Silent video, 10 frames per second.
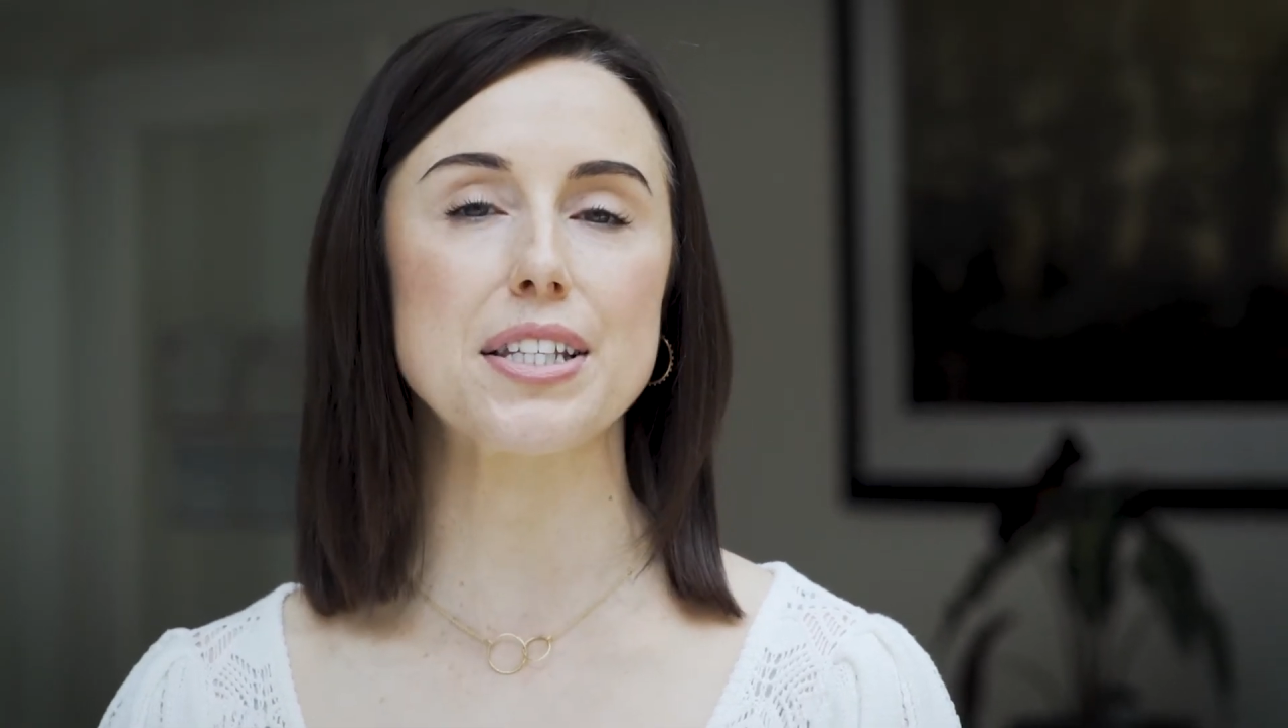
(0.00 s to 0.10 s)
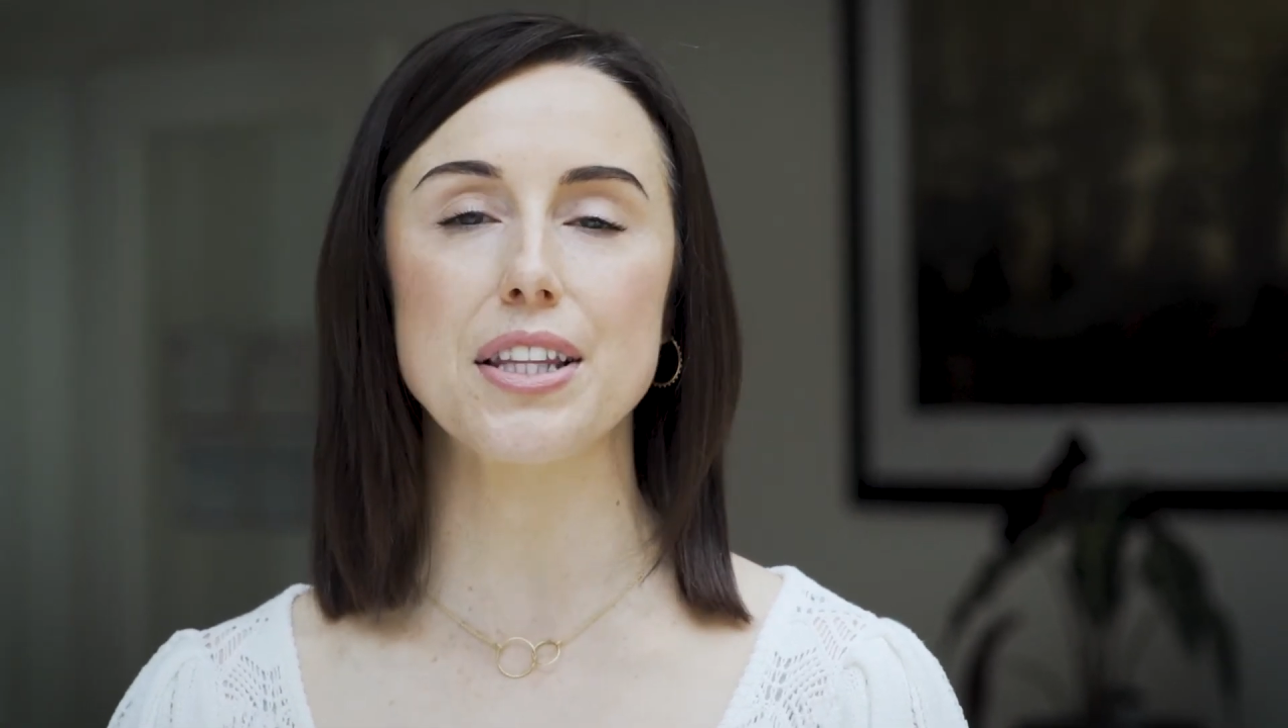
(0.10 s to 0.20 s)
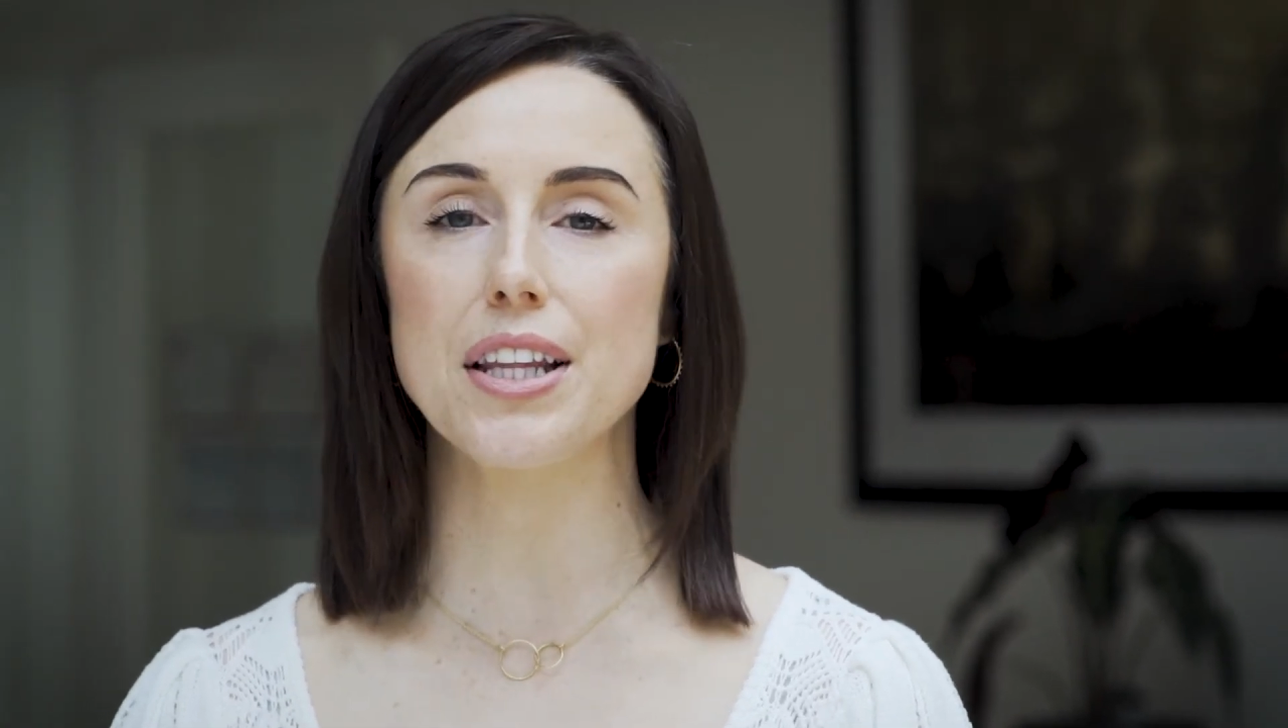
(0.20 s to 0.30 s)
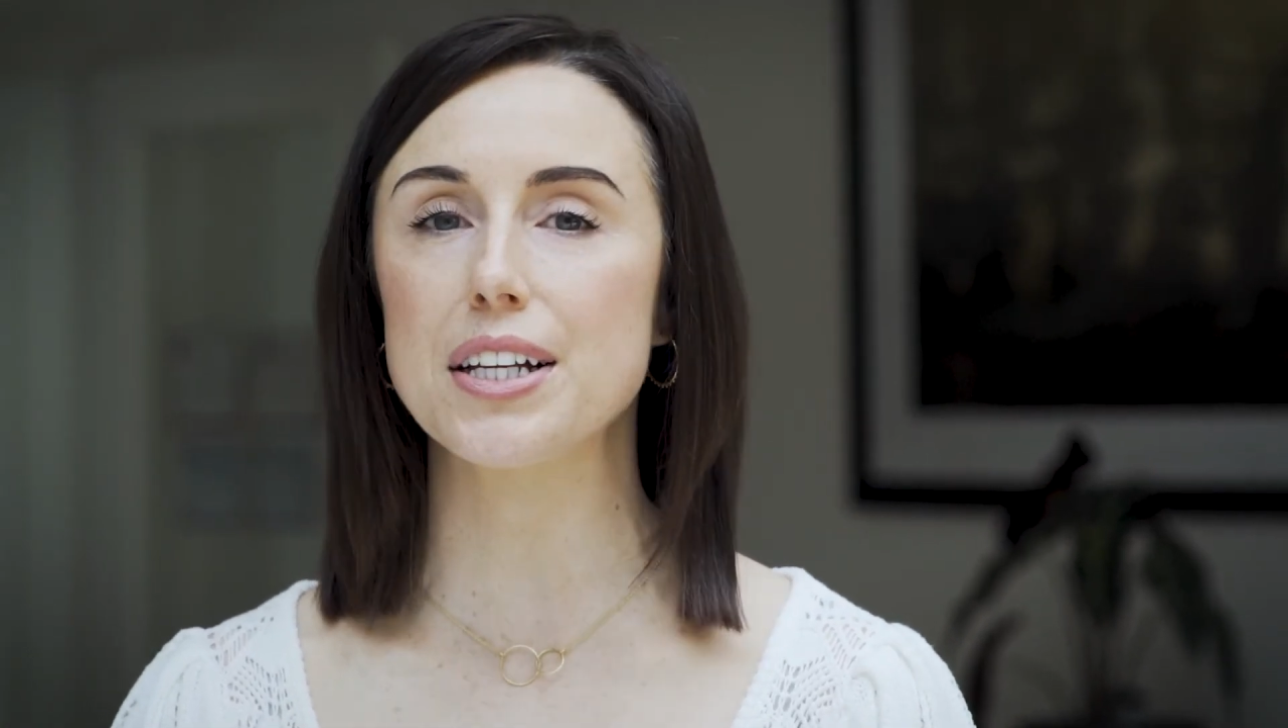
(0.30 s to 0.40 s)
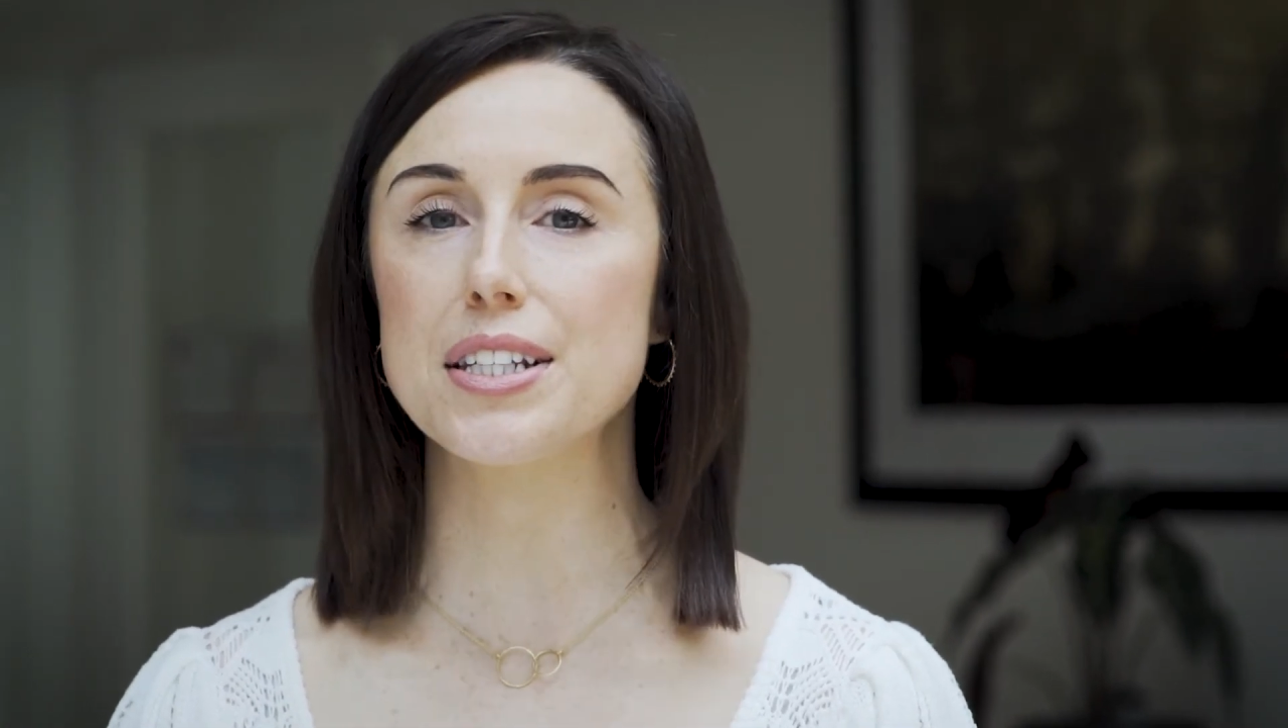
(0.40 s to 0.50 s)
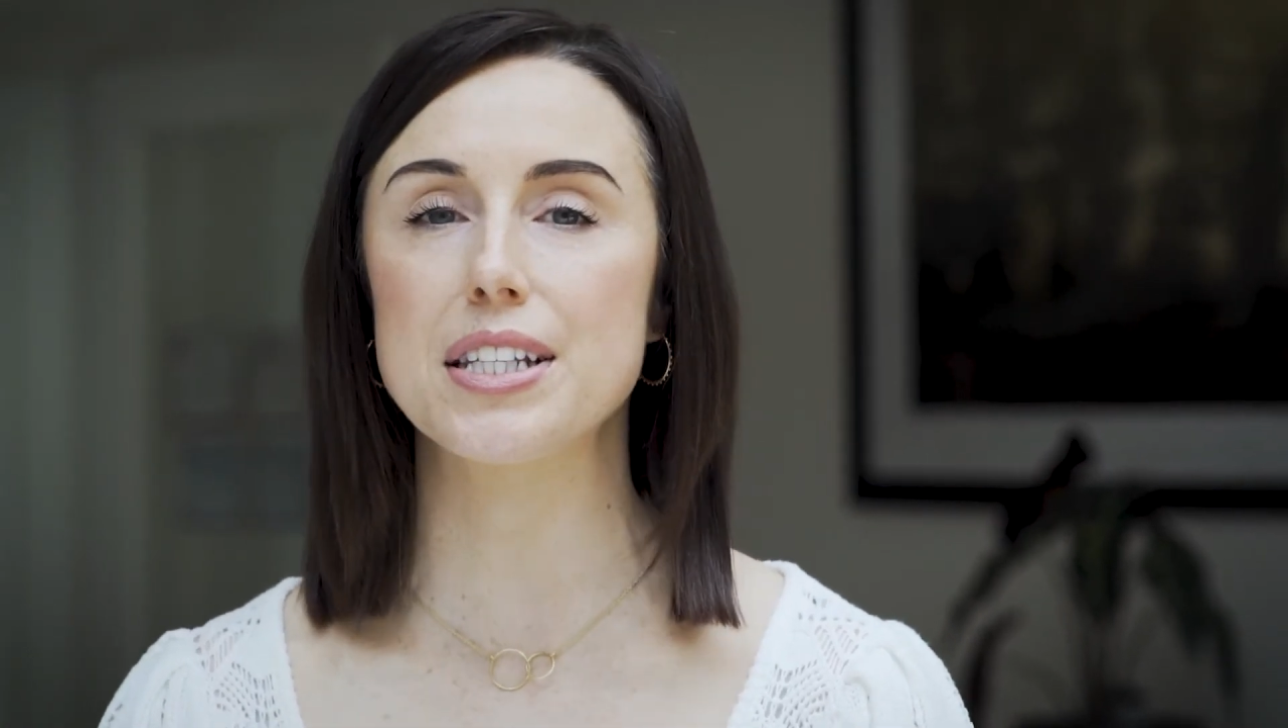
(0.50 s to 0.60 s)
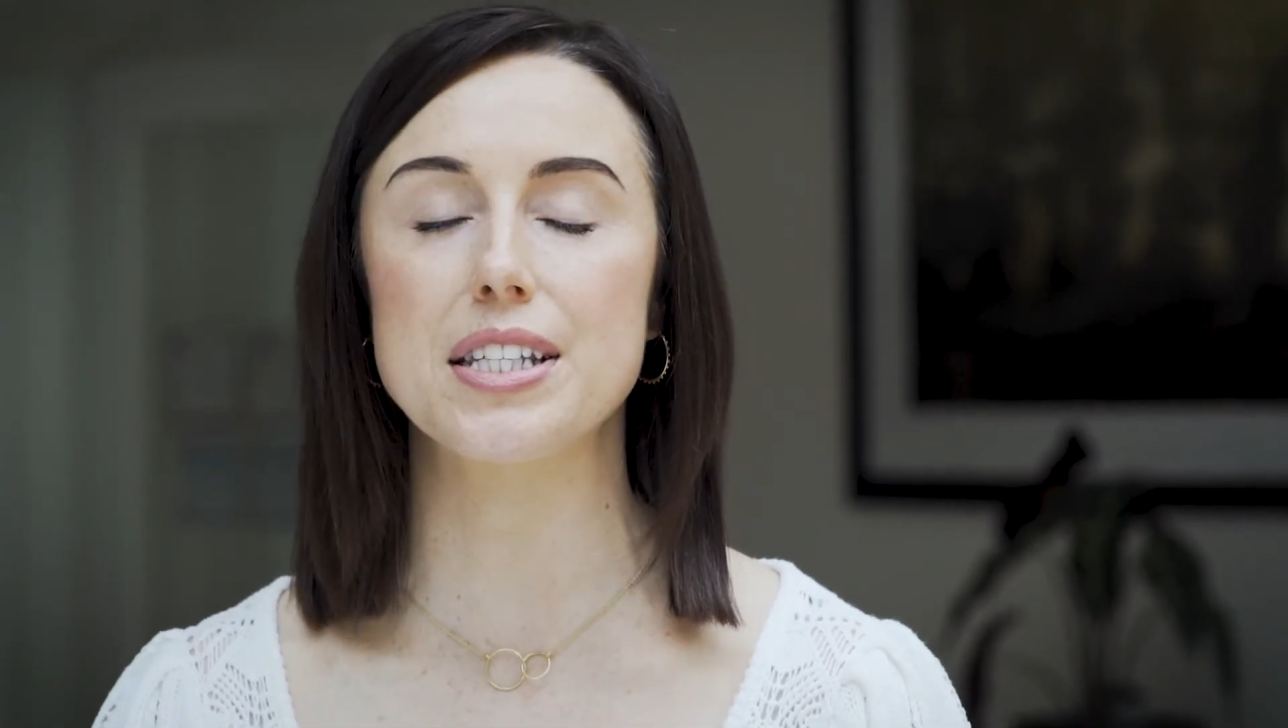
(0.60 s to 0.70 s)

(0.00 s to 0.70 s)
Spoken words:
and nuts and